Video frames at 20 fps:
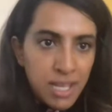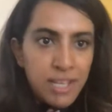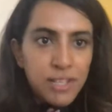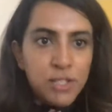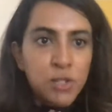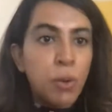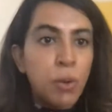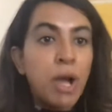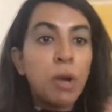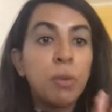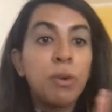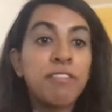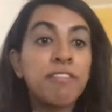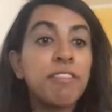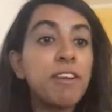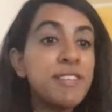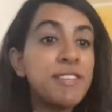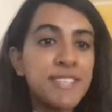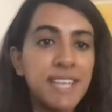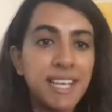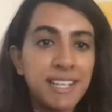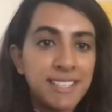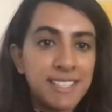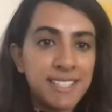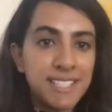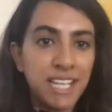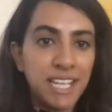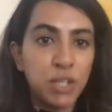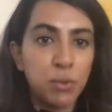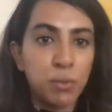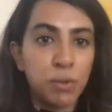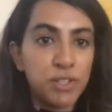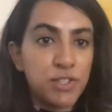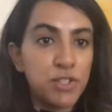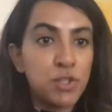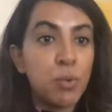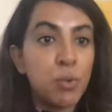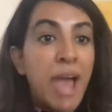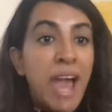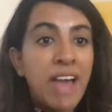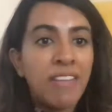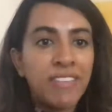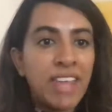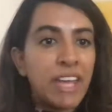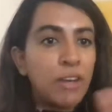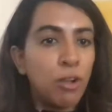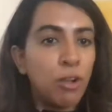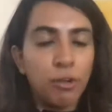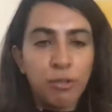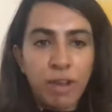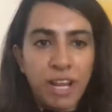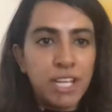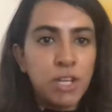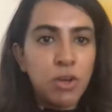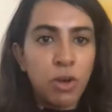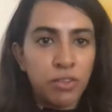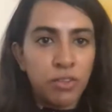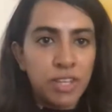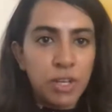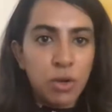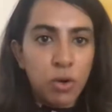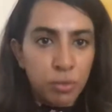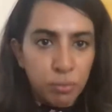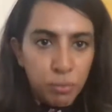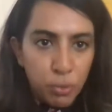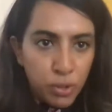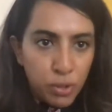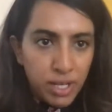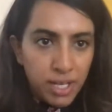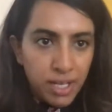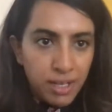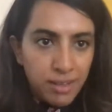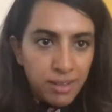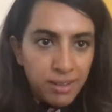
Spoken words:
So our first instinct was to add that already on the onboarding,